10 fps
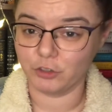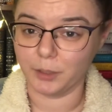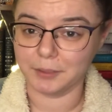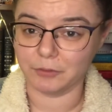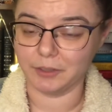
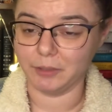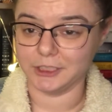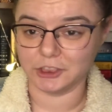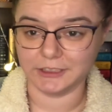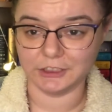I'm going to
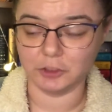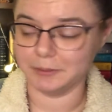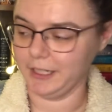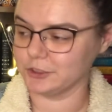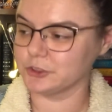rewatch is
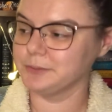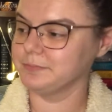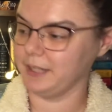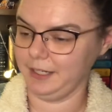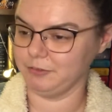Supernatural.
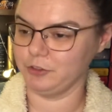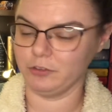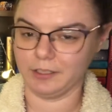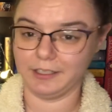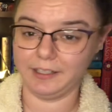I have
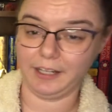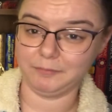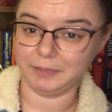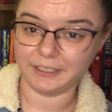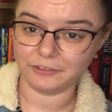restarted.
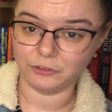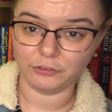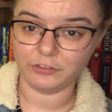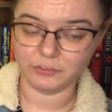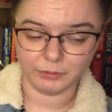I've made it through
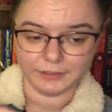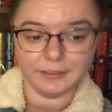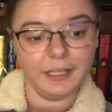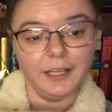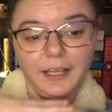season one.
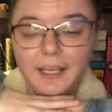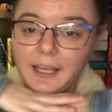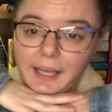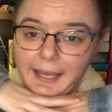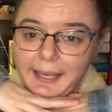
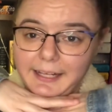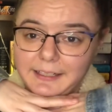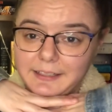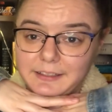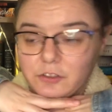
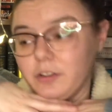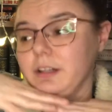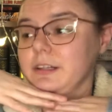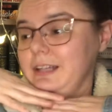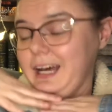And there's a
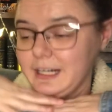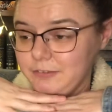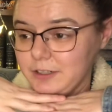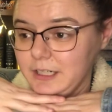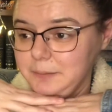lot I
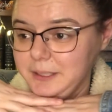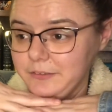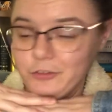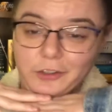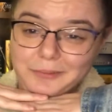forgot about
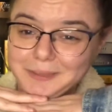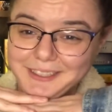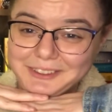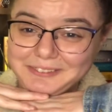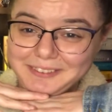the show, but
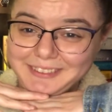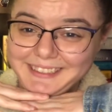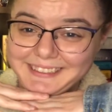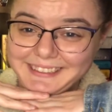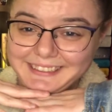there's
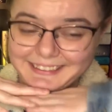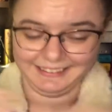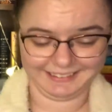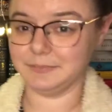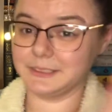15
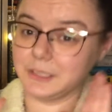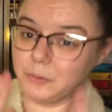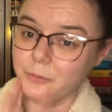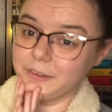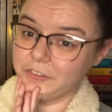seasons.
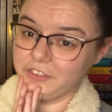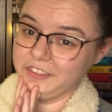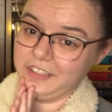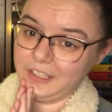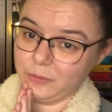So this is
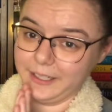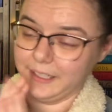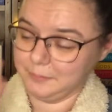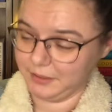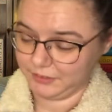going to take a while.
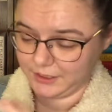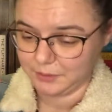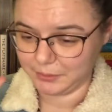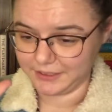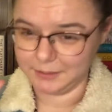I'm definitely going
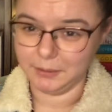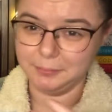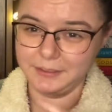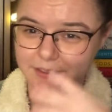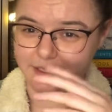to break them
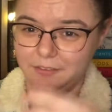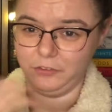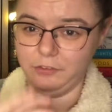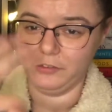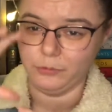up into like
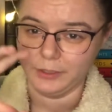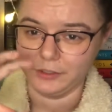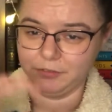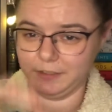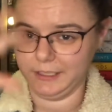seasons 1
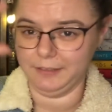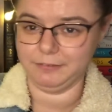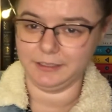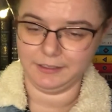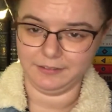through
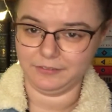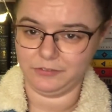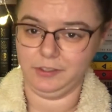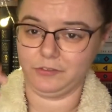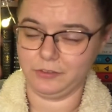5, and then
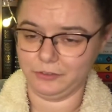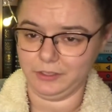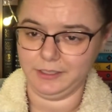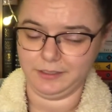6 through 10, and